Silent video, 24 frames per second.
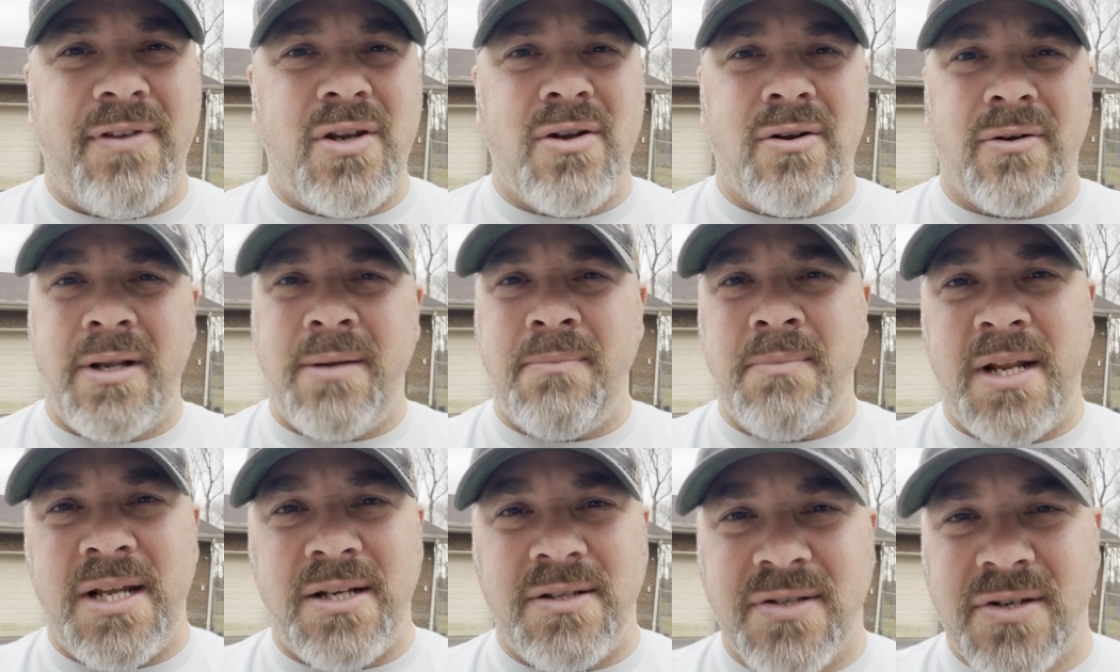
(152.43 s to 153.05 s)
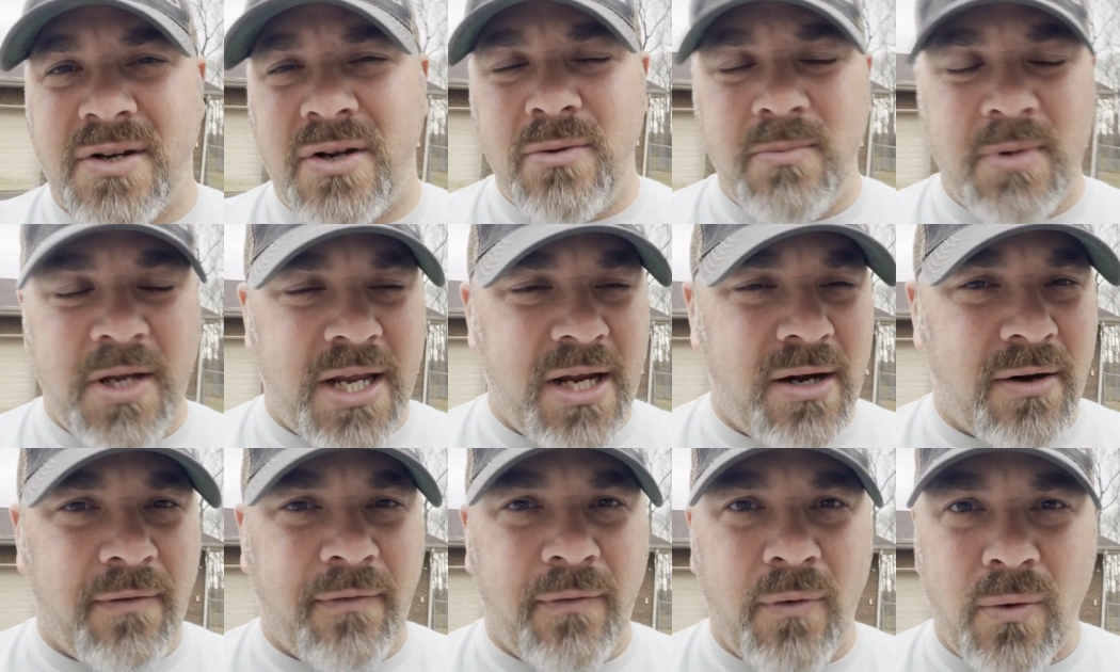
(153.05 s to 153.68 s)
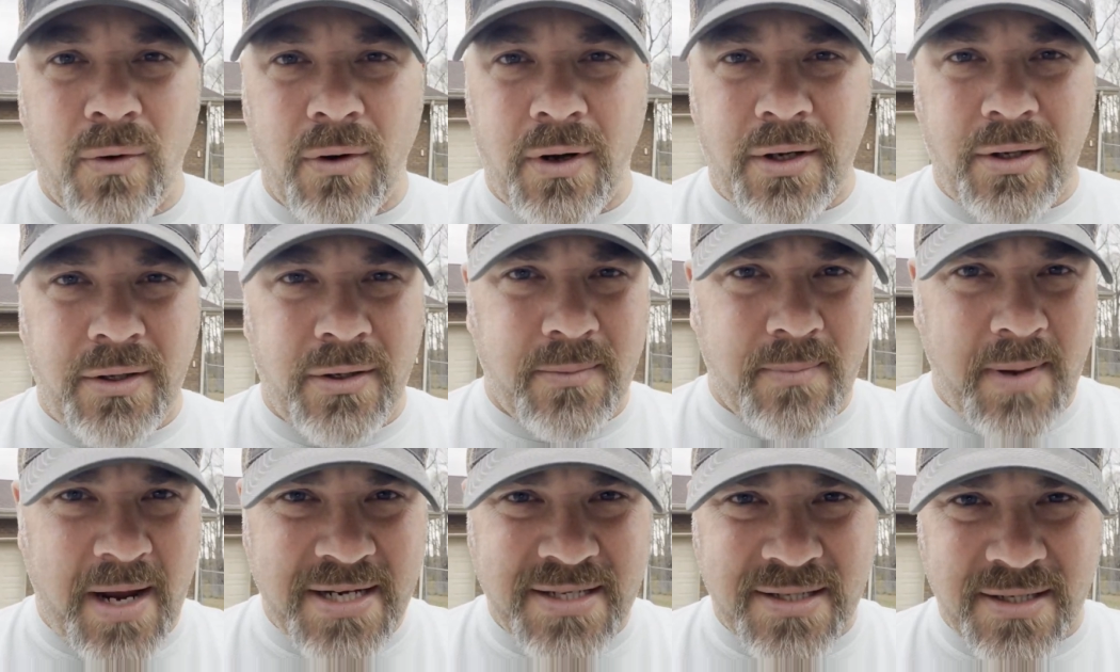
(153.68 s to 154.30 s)
You don't even need scuba gear for it.
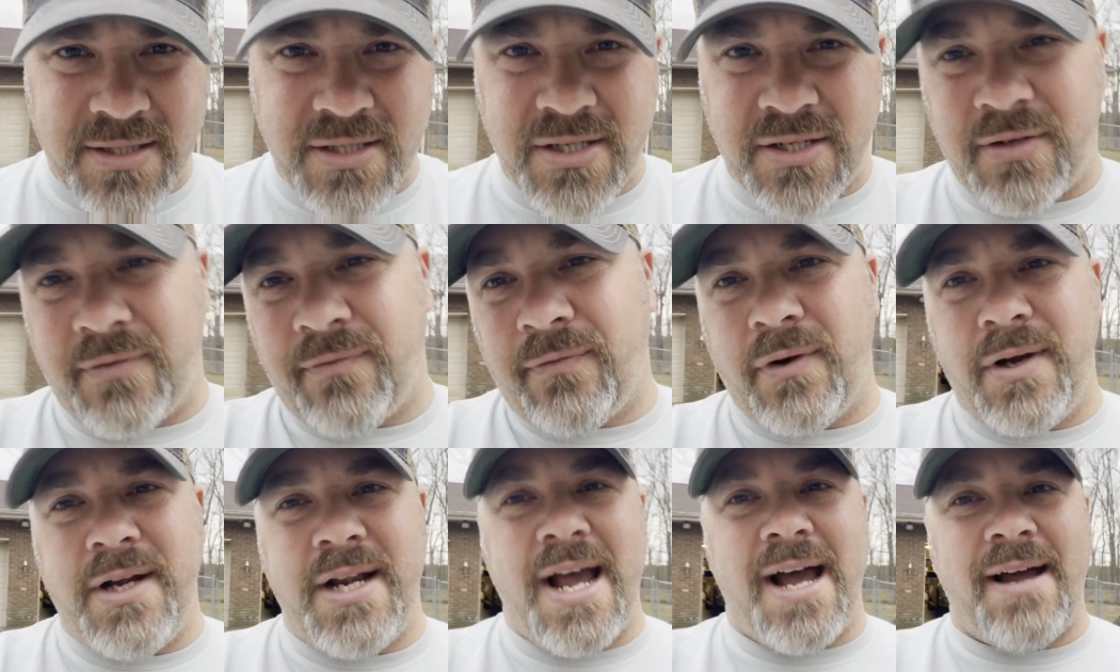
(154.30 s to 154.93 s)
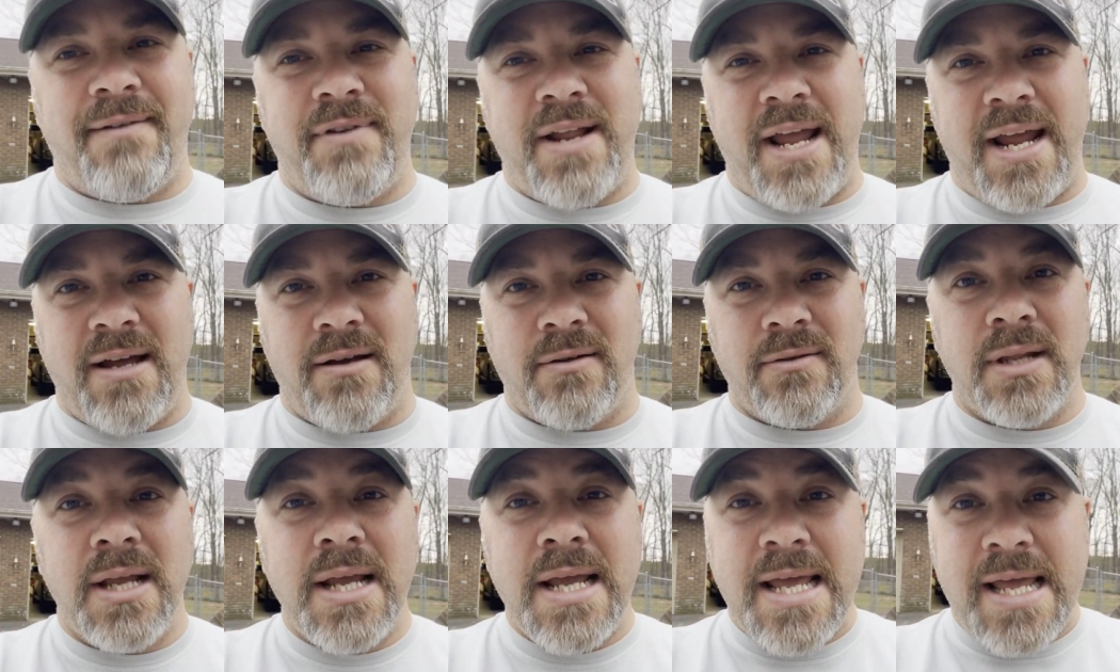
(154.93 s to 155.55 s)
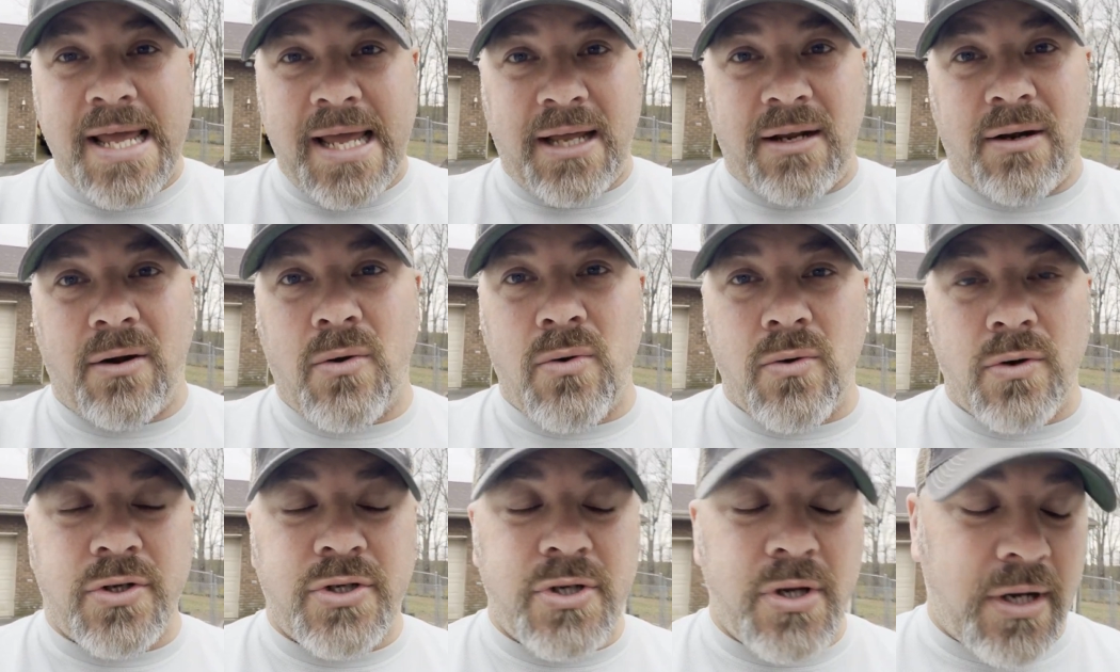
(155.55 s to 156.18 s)
You'd basically just free dive down, and of
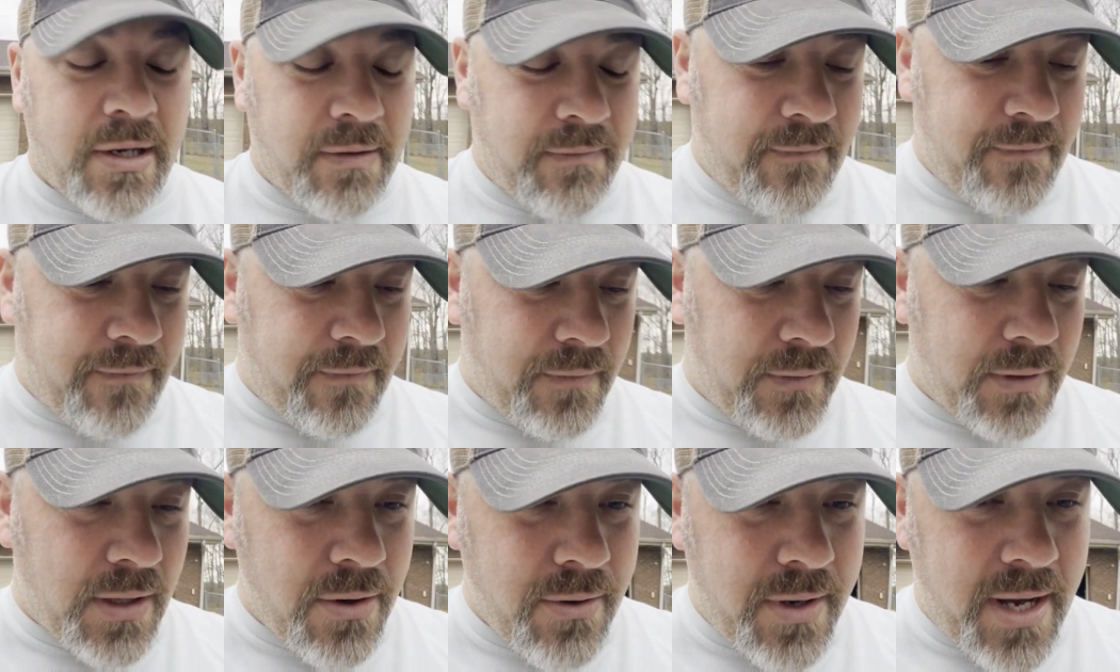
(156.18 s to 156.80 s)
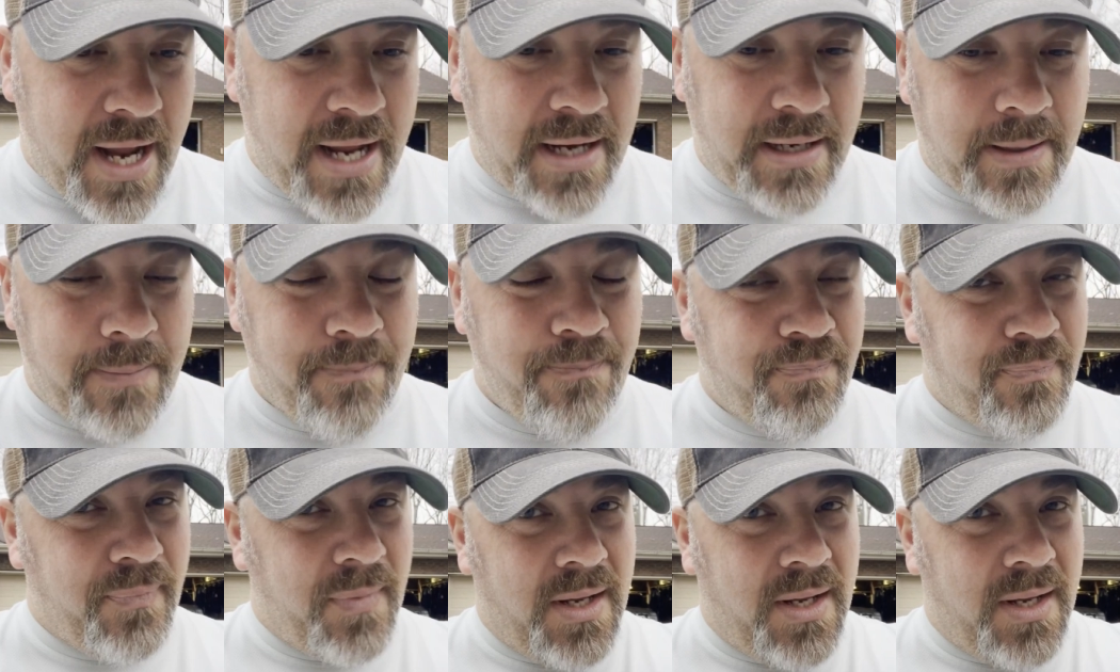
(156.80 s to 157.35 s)
course you can locate it.